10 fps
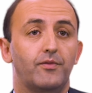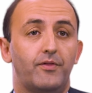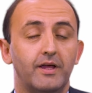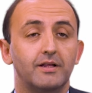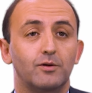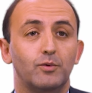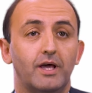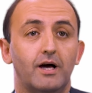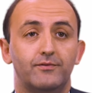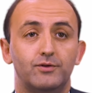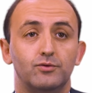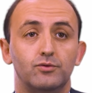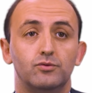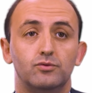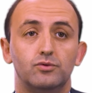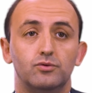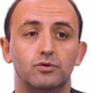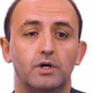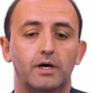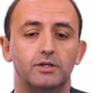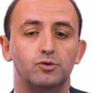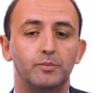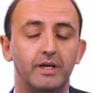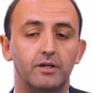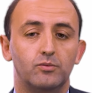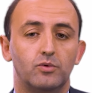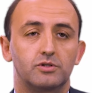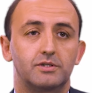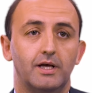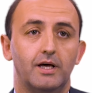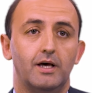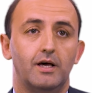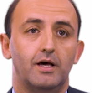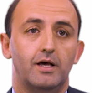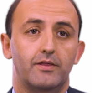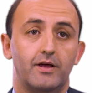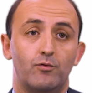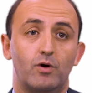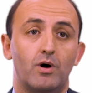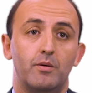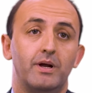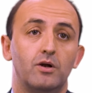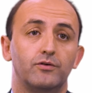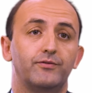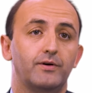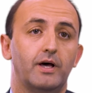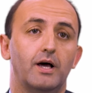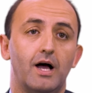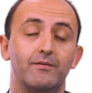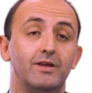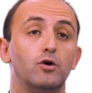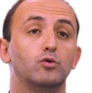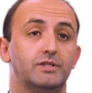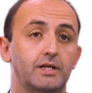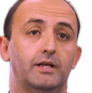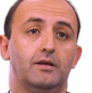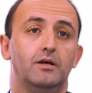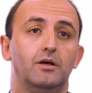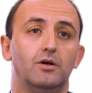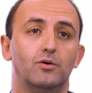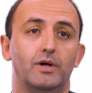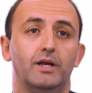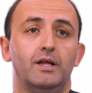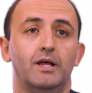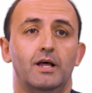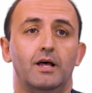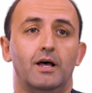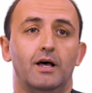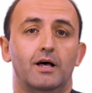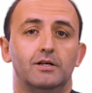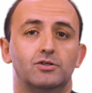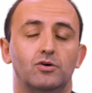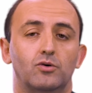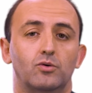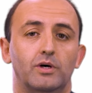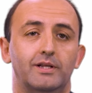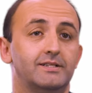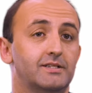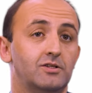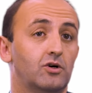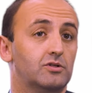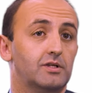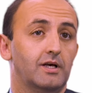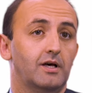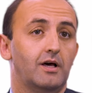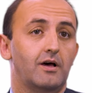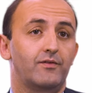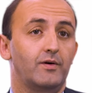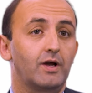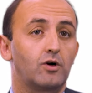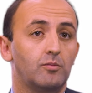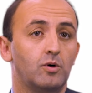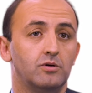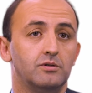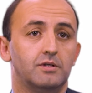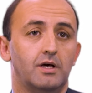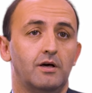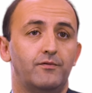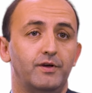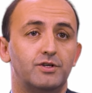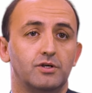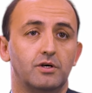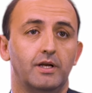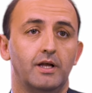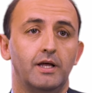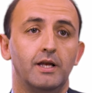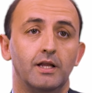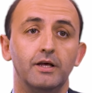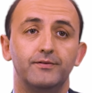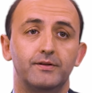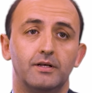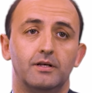thing that we have to meet was the requirement of having no ceiling, right? So this is not a very common feature in a lift.